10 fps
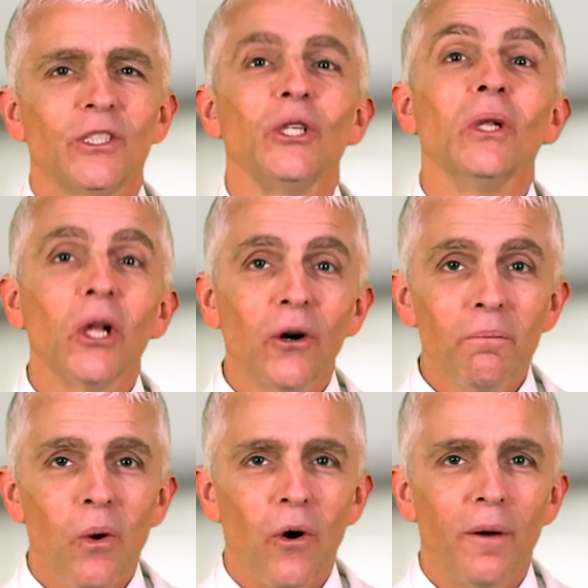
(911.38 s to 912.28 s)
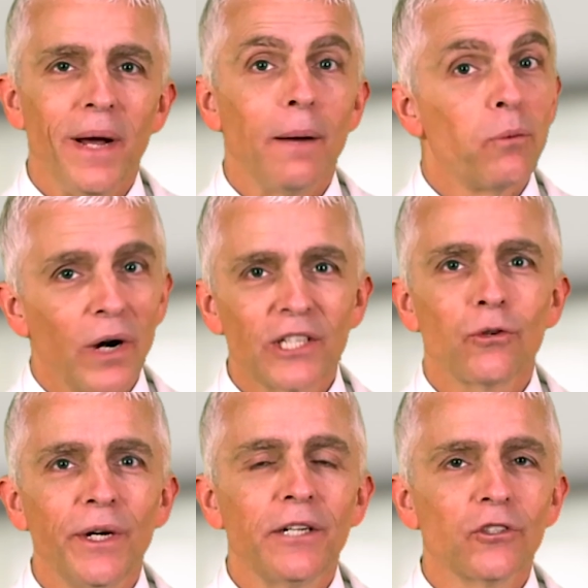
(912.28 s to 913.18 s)
To learn more about breast
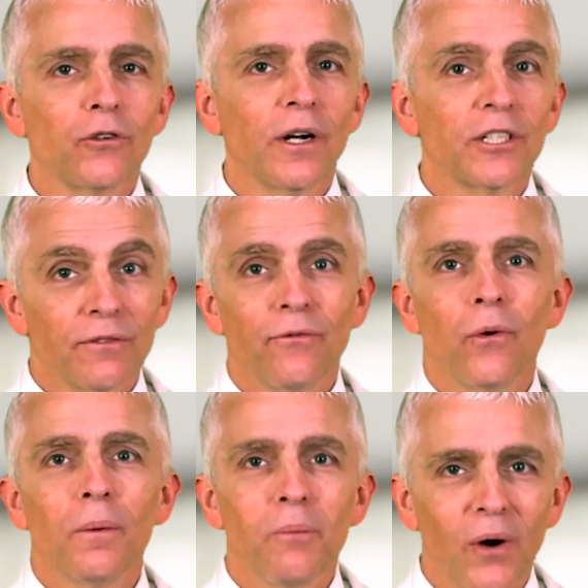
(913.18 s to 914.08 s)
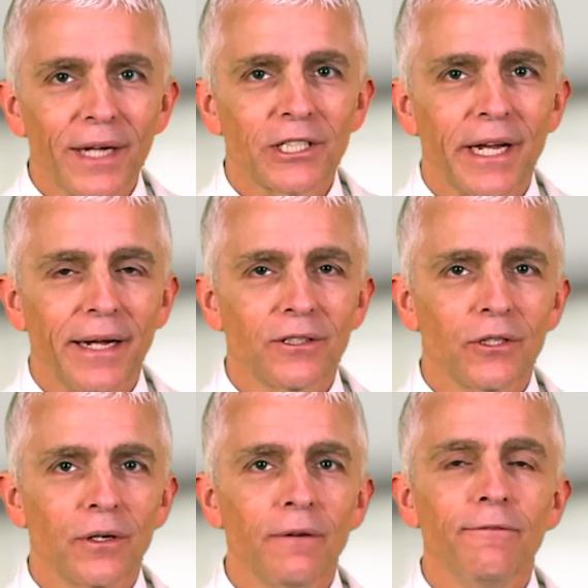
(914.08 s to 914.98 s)
reconstruction for breast
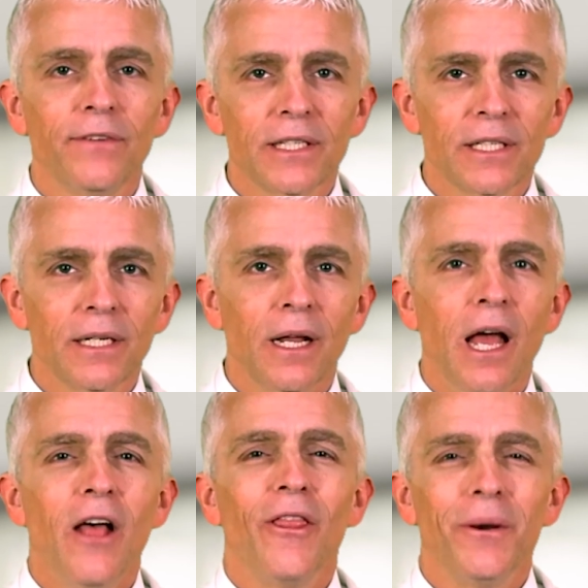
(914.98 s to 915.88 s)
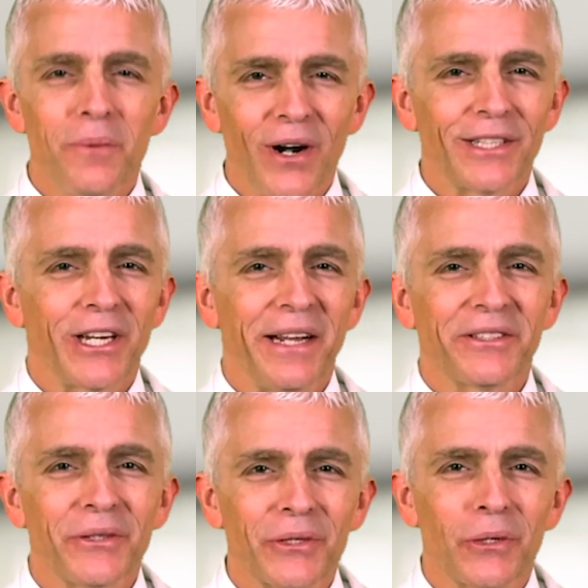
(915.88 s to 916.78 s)
cancer, visit the Breast
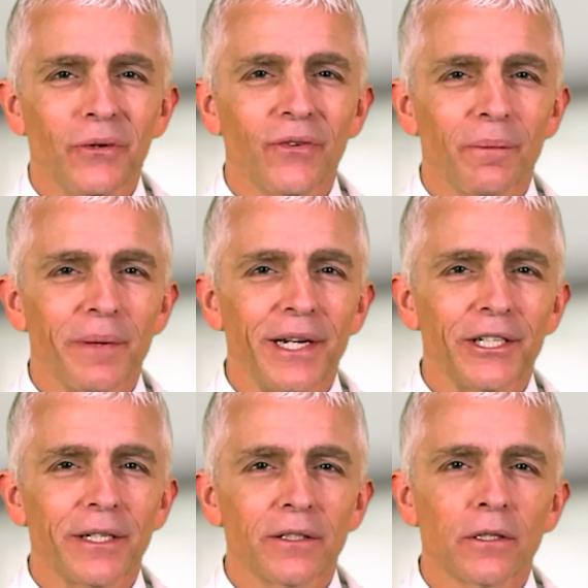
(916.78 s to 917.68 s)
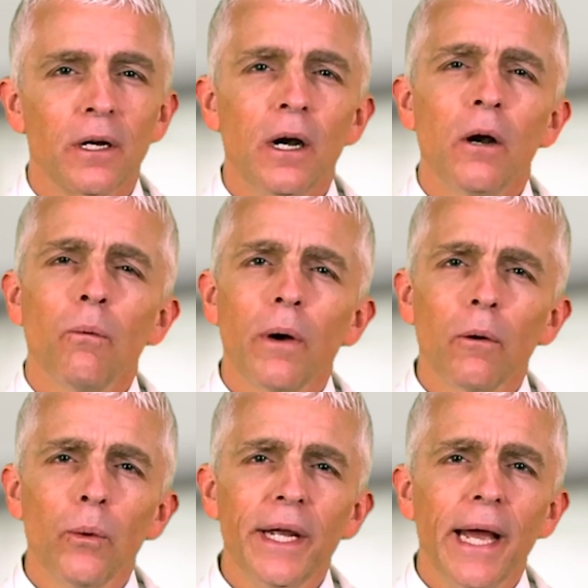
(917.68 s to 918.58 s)
Cancer School for Patients, where
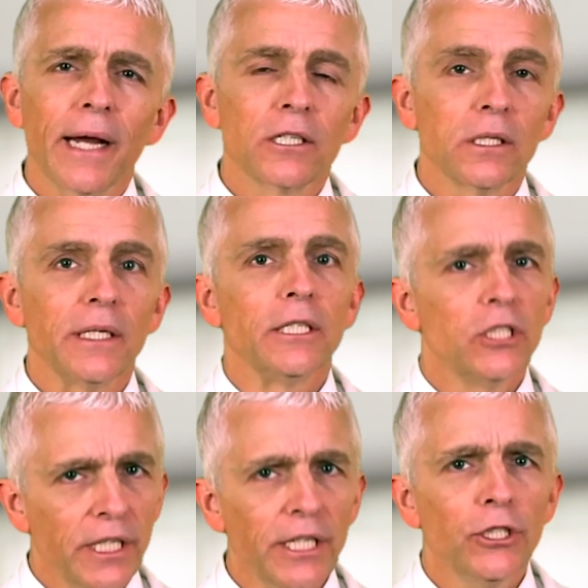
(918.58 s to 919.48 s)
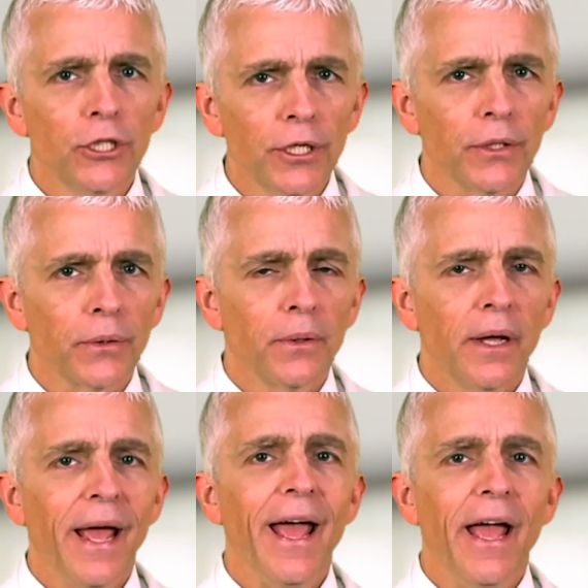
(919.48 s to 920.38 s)
we actually teach you
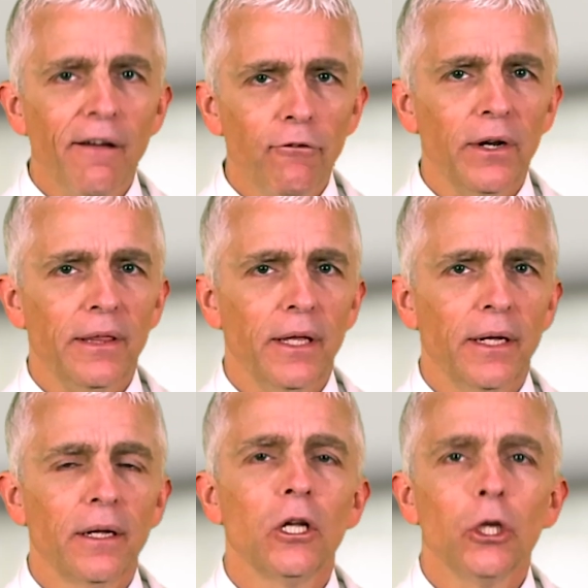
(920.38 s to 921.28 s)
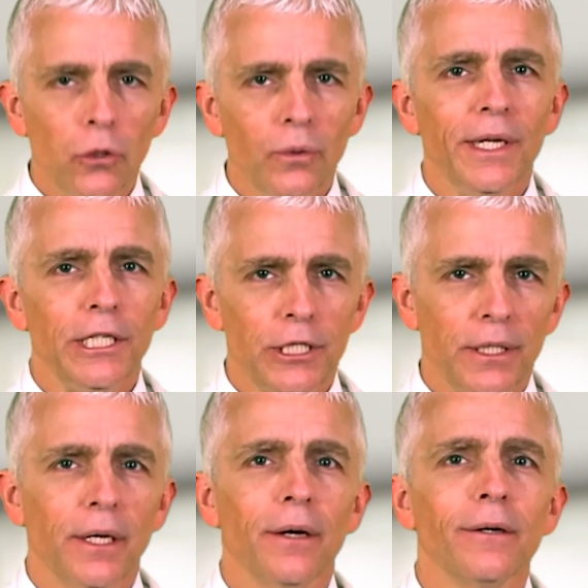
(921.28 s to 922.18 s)
everything you need to know.